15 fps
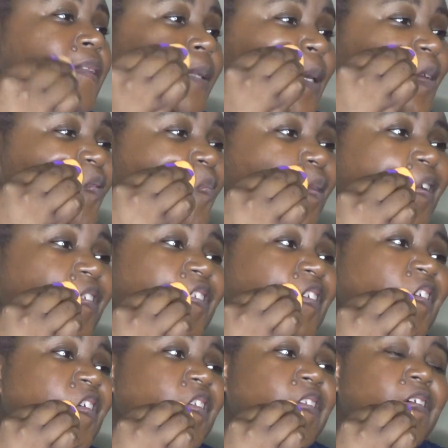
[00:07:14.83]
leave my
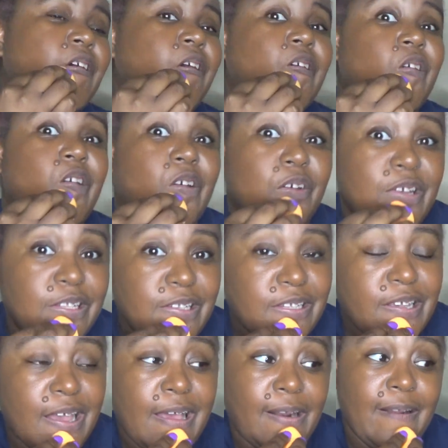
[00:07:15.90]
skin greasy.
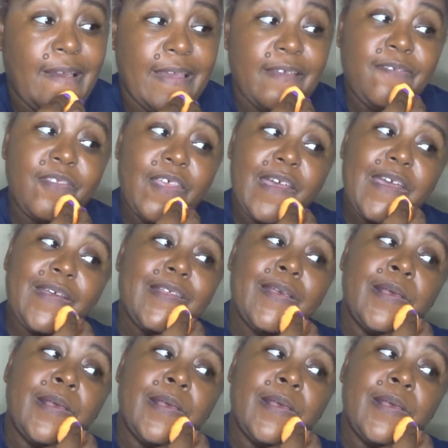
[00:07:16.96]
I like that.